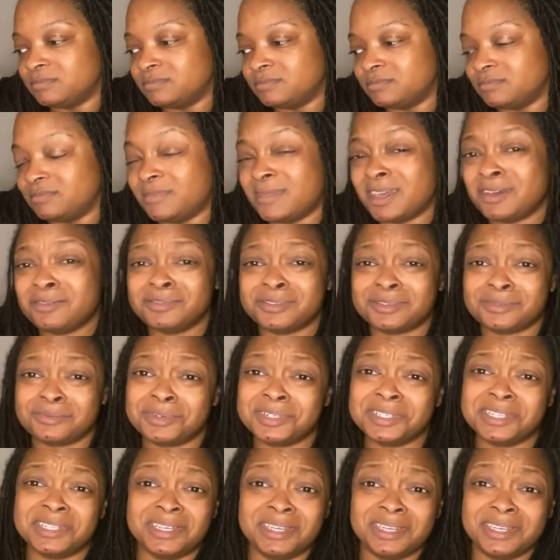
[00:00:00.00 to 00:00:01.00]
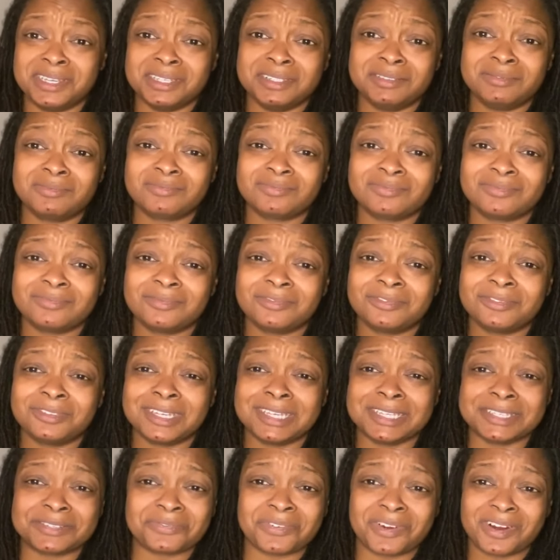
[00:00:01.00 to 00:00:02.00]
that was really it
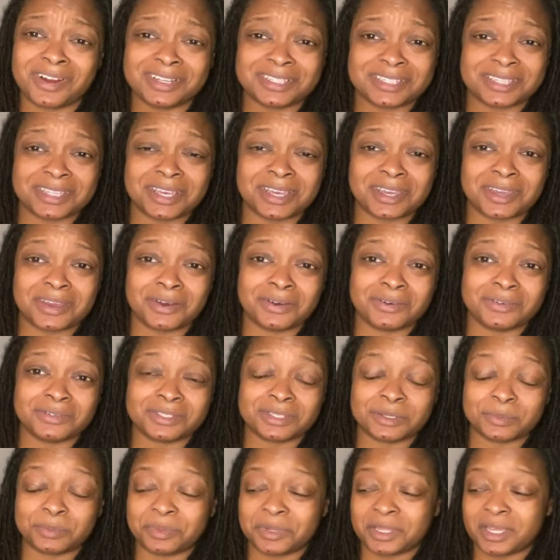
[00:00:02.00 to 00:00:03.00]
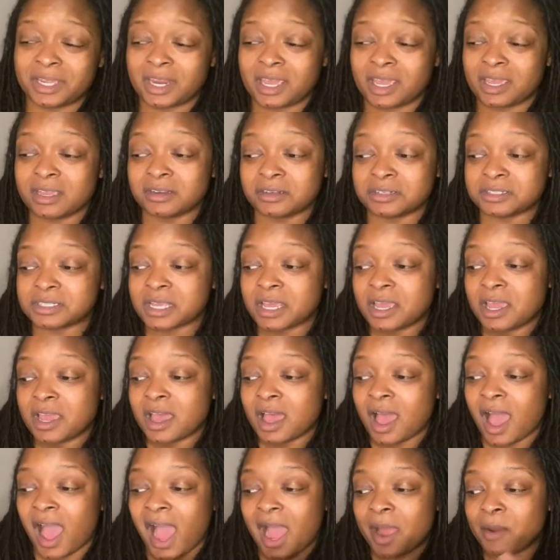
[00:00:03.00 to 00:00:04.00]
as far as that goes, the plant hangers.
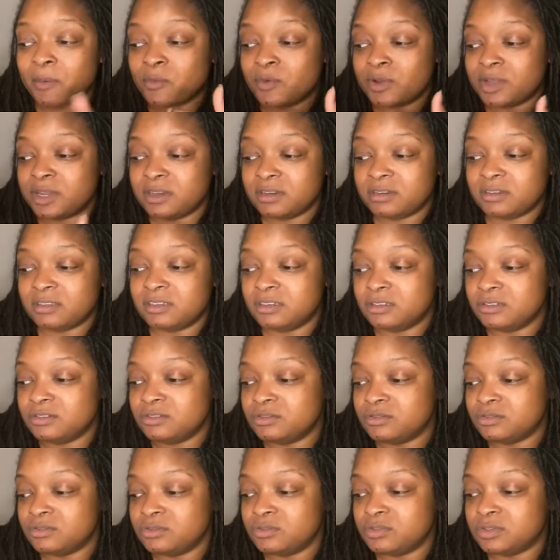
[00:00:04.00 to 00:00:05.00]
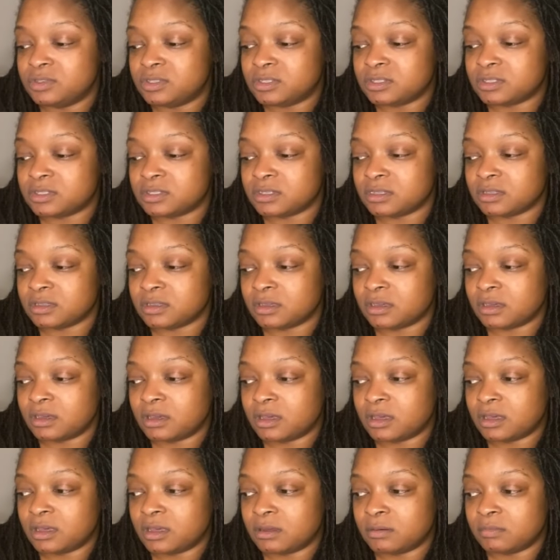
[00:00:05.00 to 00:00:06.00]
I wouldn't use
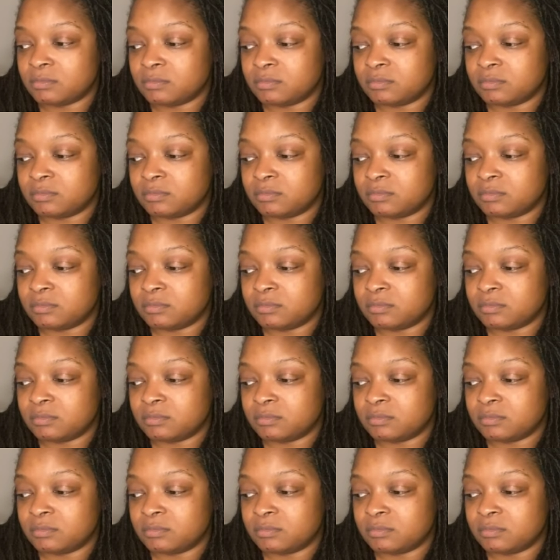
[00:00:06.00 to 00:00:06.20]
the